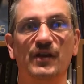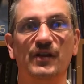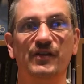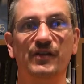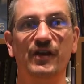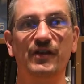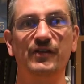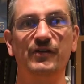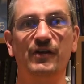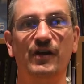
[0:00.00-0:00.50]

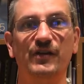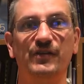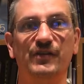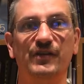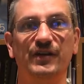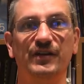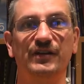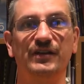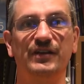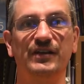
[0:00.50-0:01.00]
The other great
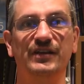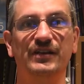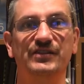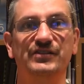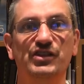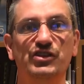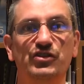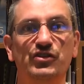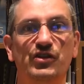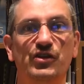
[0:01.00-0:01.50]
thing is
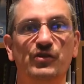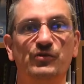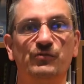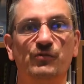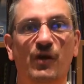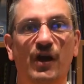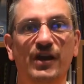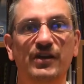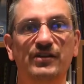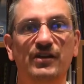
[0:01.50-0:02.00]
that you can
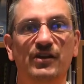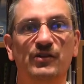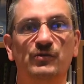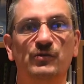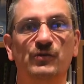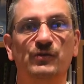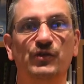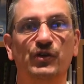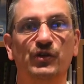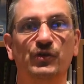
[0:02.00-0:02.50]
rate and
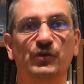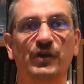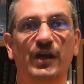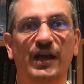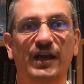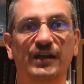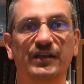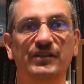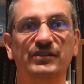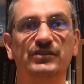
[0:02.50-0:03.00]
review
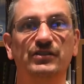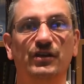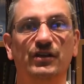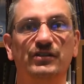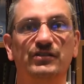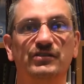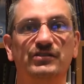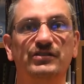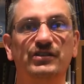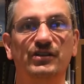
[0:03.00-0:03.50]
any site
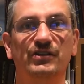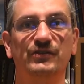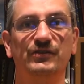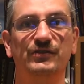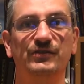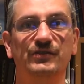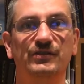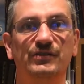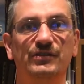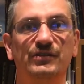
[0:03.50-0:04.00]

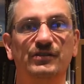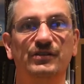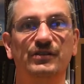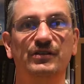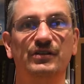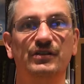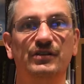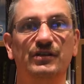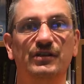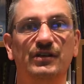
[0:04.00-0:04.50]
yourself.
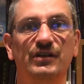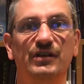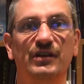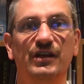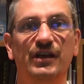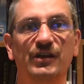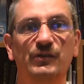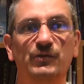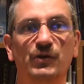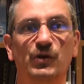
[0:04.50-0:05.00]

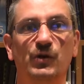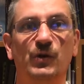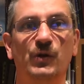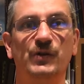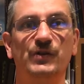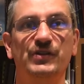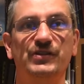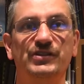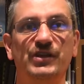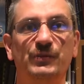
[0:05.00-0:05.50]
In
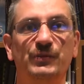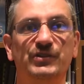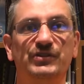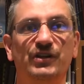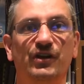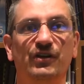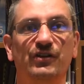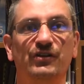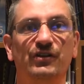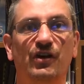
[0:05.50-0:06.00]
recording this
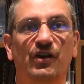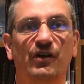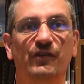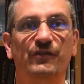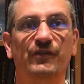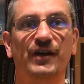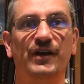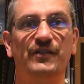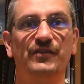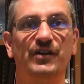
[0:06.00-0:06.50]
episode, I
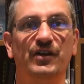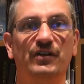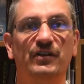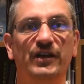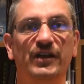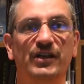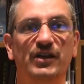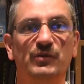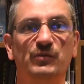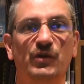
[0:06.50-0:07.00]
found that a
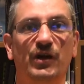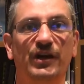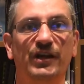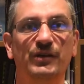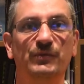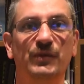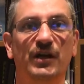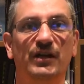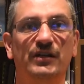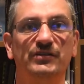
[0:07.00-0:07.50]
link in my
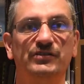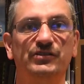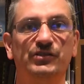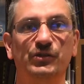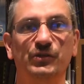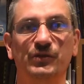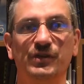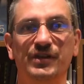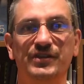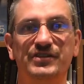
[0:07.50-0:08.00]
emails
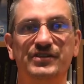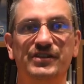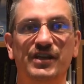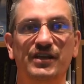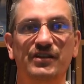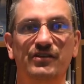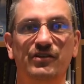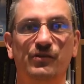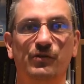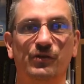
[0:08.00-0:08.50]
to
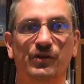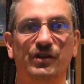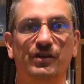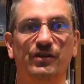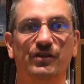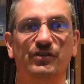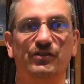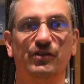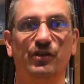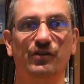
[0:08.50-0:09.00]

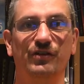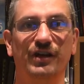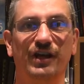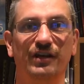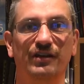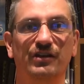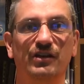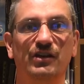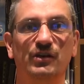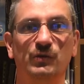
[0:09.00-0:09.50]

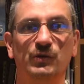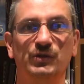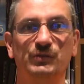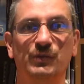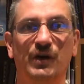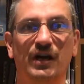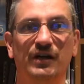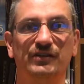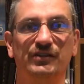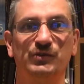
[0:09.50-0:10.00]
sendgrid.net was
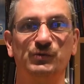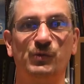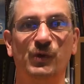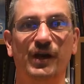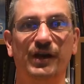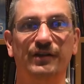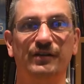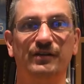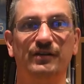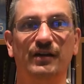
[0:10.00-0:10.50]
marked as
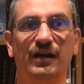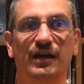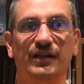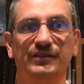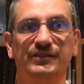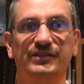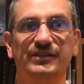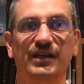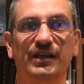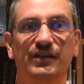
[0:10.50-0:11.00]
red,
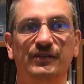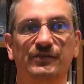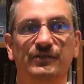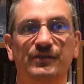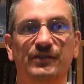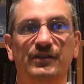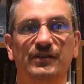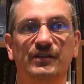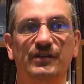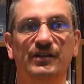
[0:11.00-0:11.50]
unsafe.
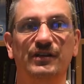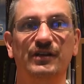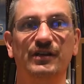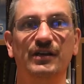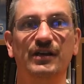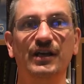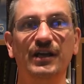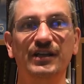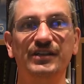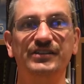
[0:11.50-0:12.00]

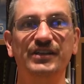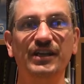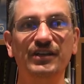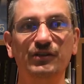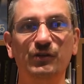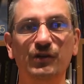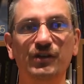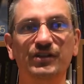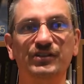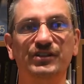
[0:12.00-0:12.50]

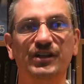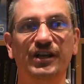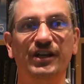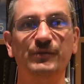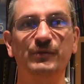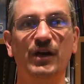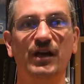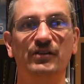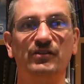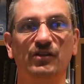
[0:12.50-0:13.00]
SendGrid is an
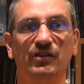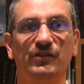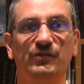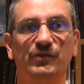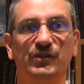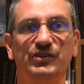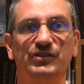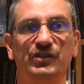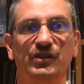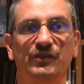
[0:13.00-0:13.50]
email
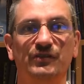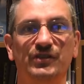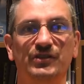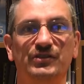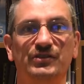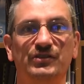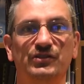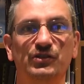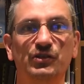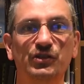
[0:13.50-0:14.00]
delivery
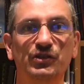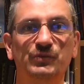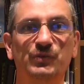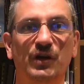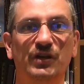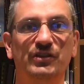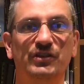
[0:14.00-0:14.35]
service used by